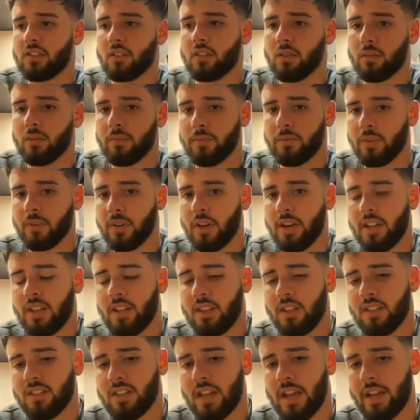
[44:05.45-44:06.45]
so for any
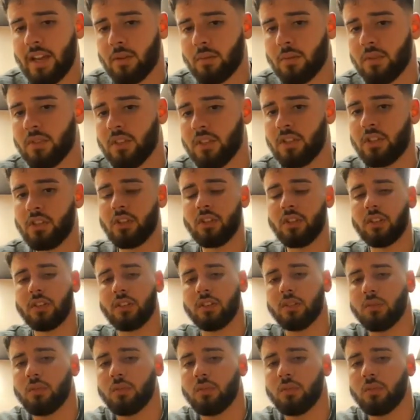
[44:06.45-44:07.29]
of these acquisitions,